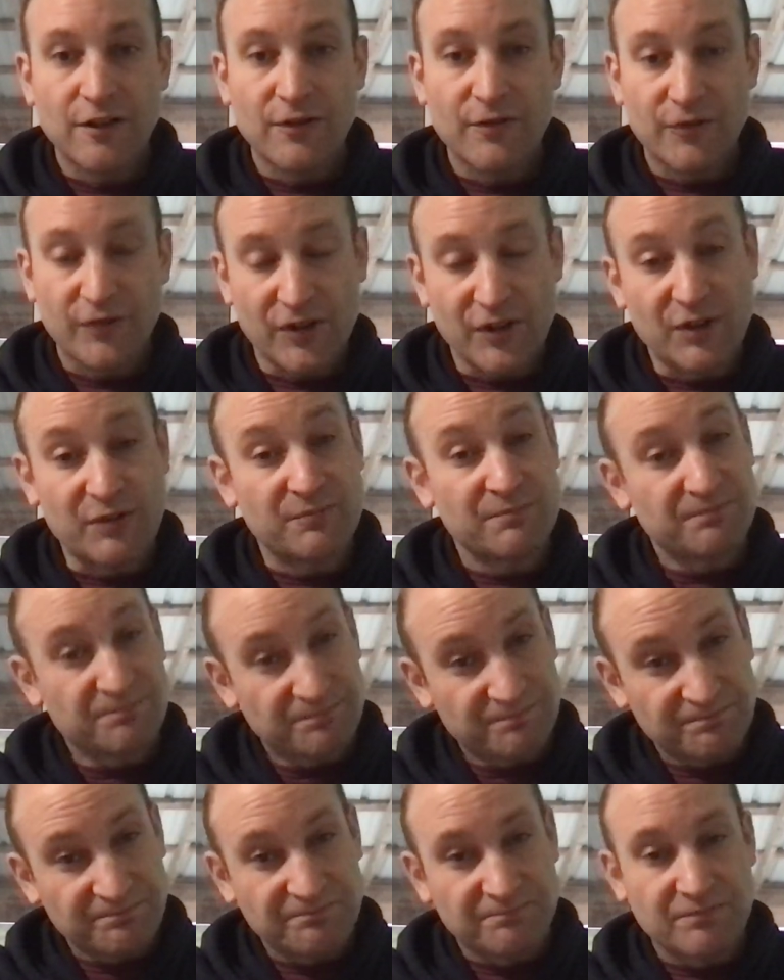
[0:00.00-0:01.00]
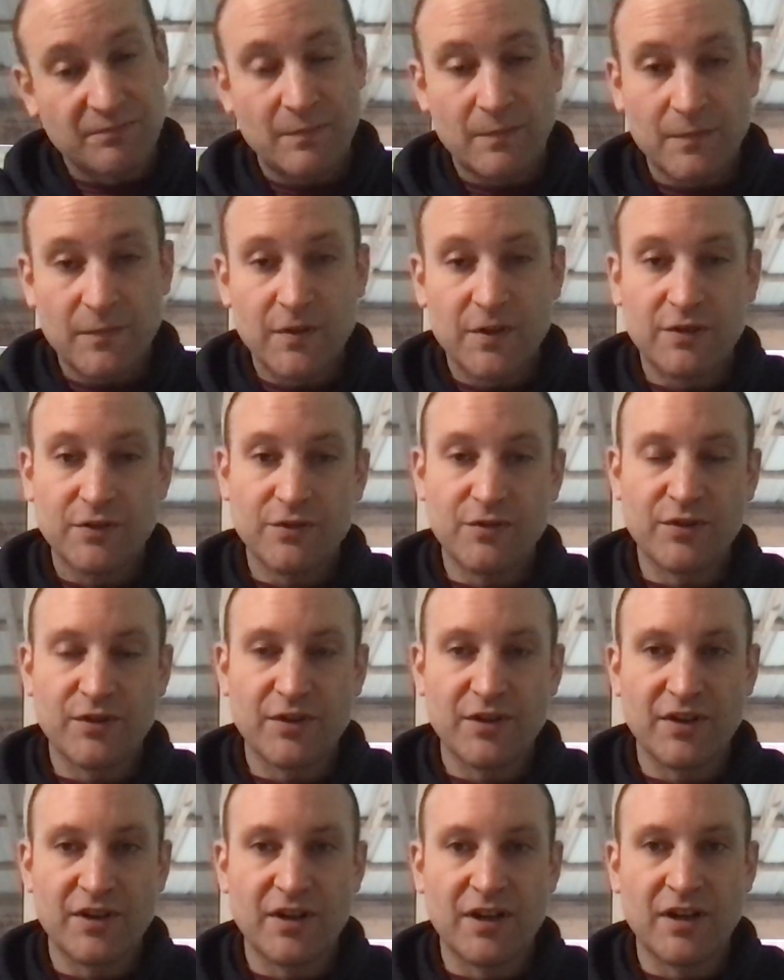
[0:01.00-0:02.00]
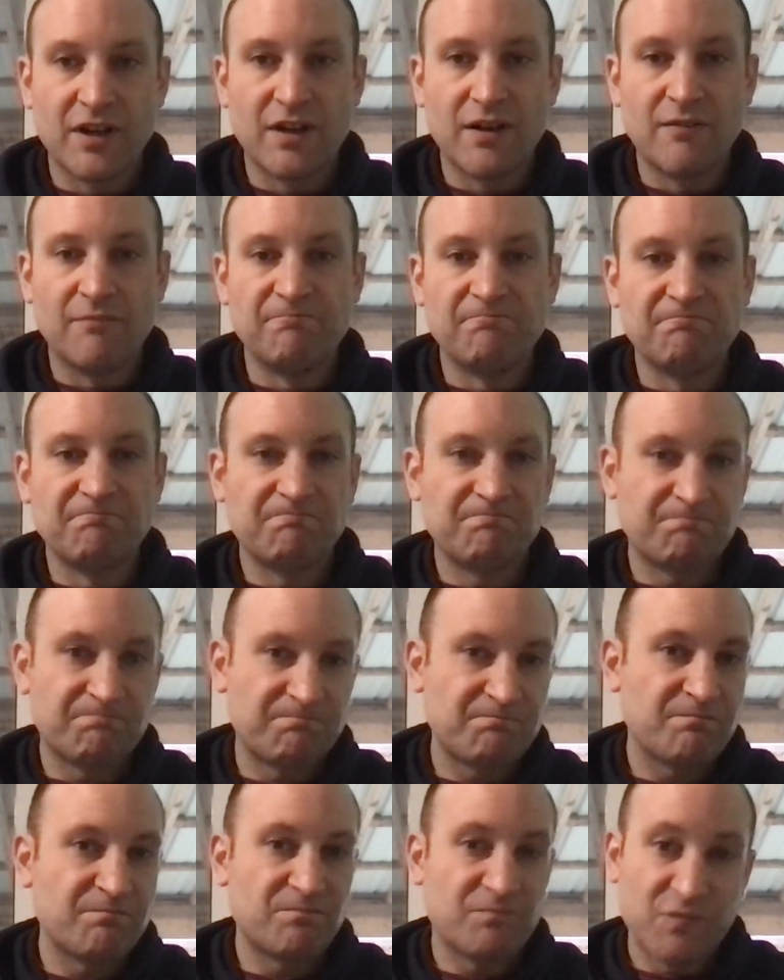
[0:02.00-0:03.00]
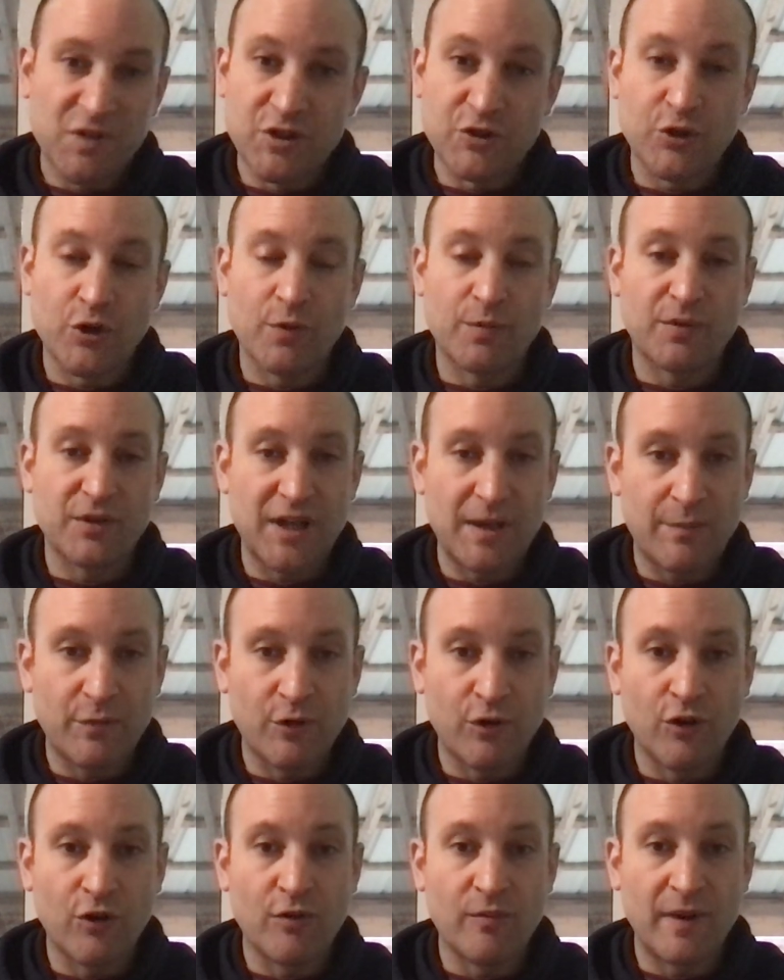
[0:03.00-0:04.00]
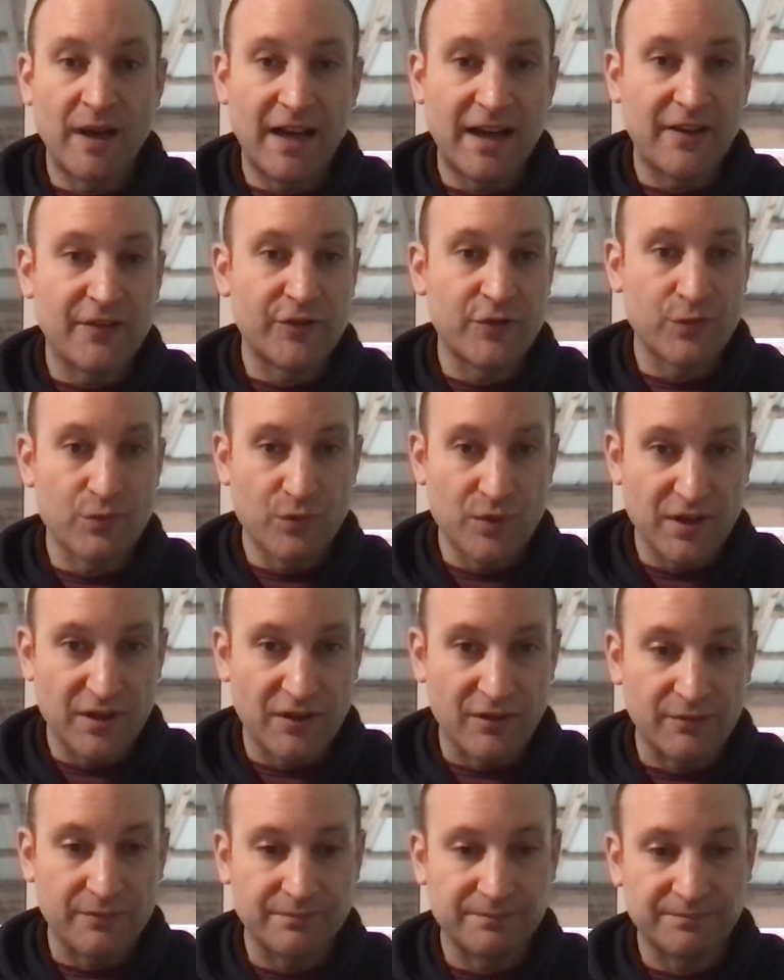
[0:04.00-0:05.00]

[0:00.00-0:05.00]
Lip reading: So, you could interpret that poem as you will.